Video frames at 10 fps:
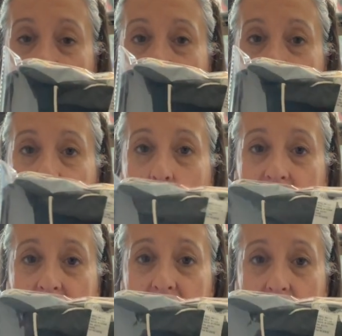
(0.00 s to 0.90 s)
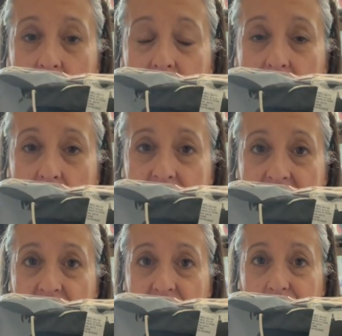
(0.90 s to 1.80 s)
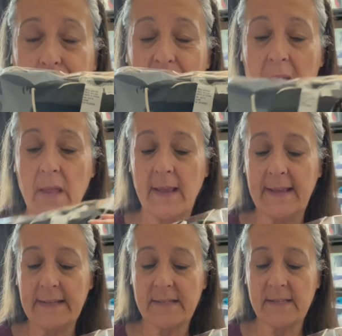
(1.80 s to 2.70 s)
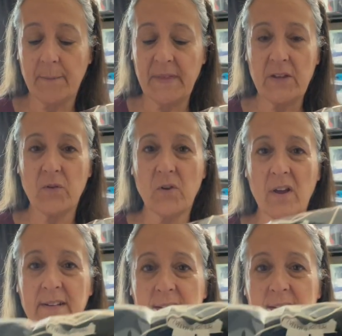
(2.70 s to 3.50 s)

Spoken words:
and it went out the door for $22. It's something you're not going to